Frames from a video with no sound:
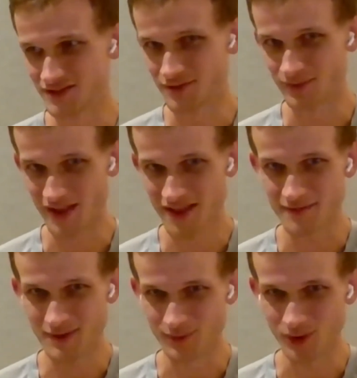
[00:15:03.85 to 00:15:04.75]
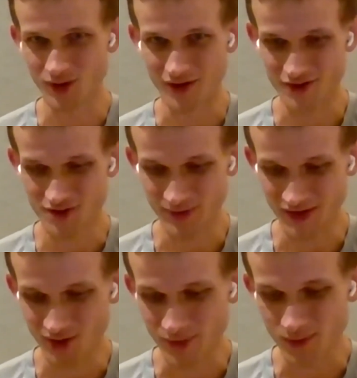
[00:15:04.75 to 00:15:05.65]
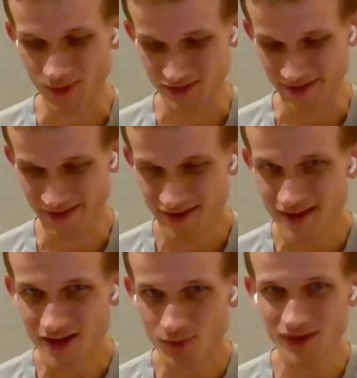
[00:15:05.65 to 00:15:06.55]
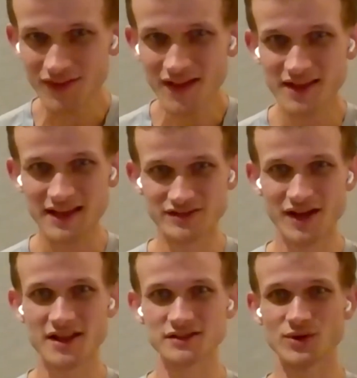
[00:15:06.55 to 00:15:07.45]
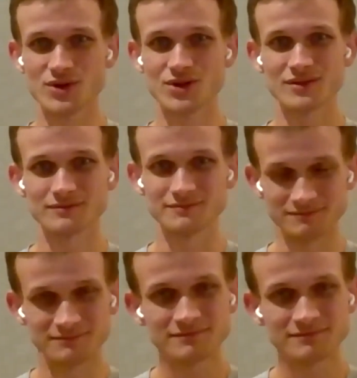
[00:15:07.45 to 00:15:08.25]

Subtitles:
And once people caught onto it, it grew quickly with a scaling solution. Mm-hmm.